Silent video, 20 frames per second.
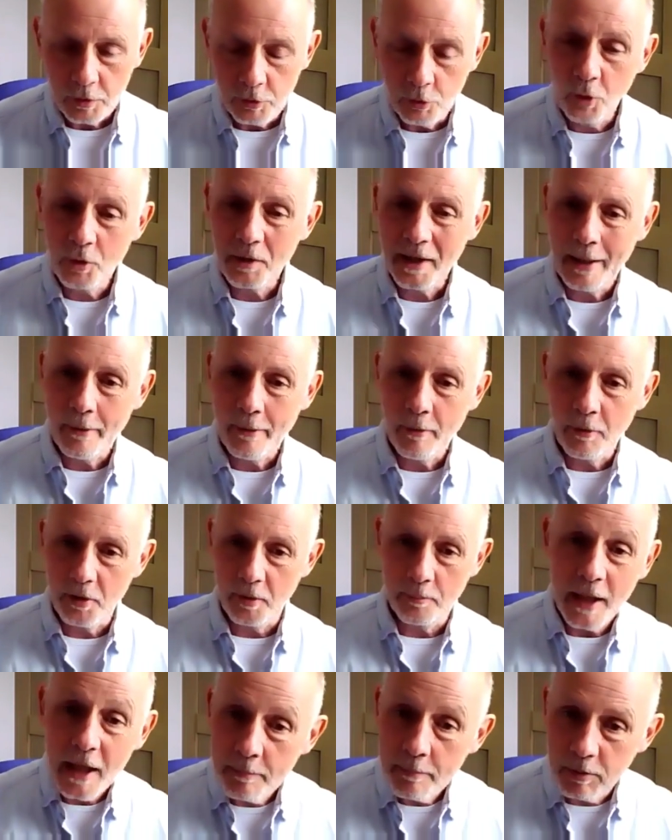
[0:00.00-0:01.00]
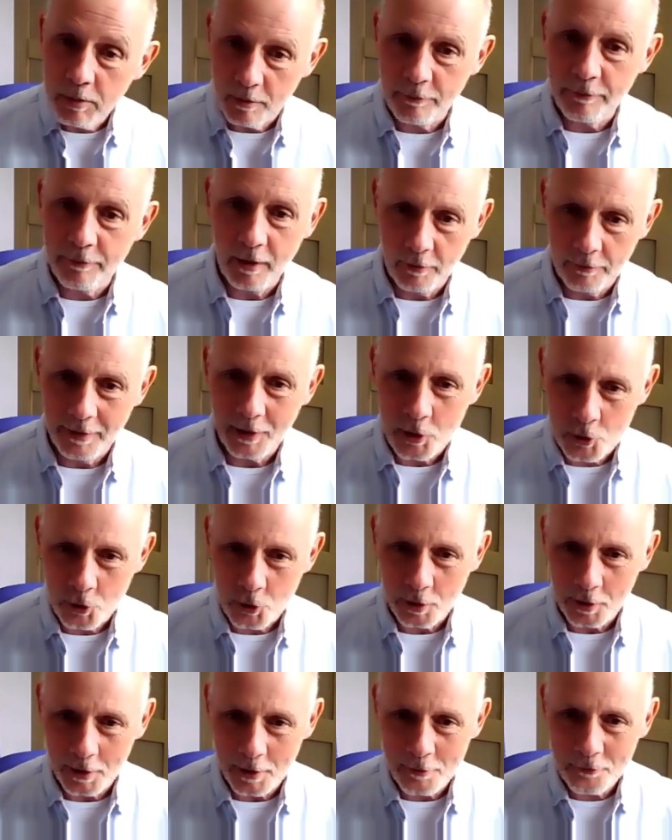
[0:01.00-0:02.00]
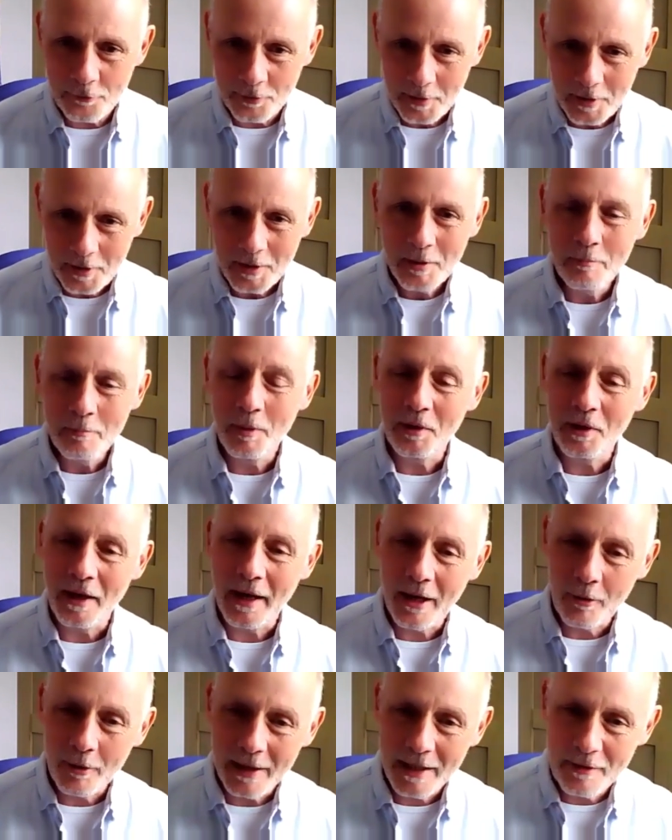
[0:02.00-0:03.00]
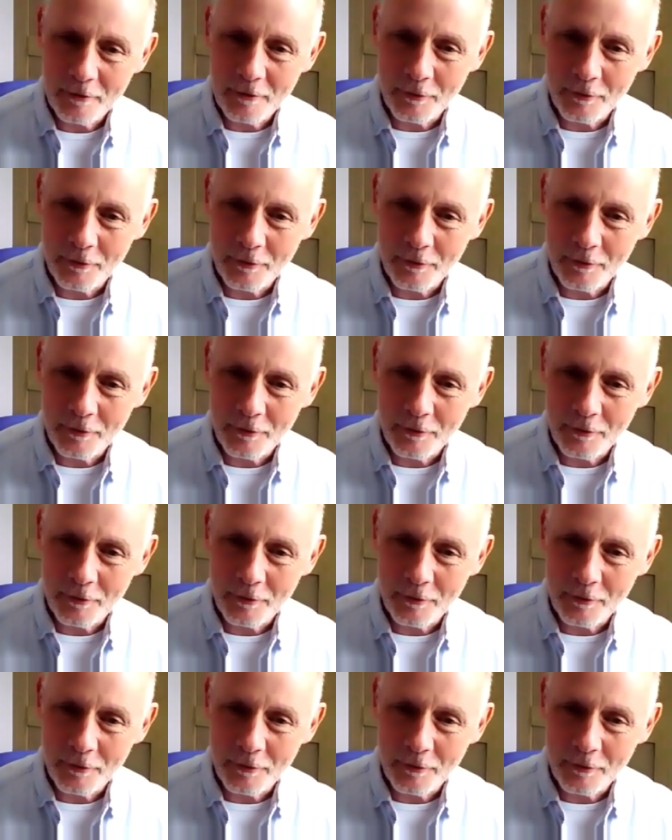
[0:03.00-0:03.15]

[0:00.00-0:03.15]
Not how other people felt they should live, but how he